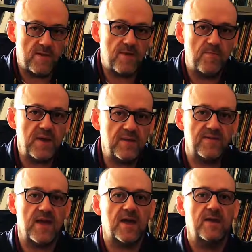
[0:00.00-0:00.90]
The big
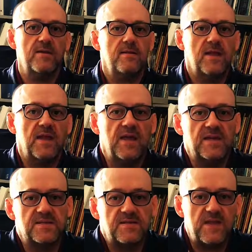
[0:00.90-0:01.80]
thing
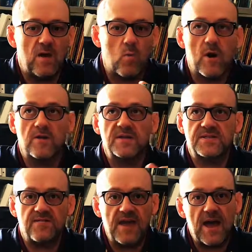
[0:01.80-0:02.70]
is the awareness
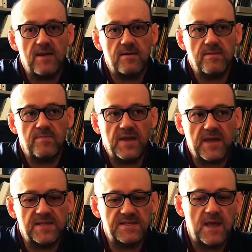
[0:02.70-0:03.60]
of that,
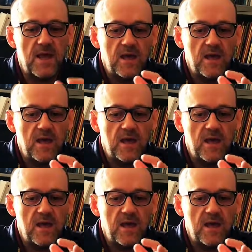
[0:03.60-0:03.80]
because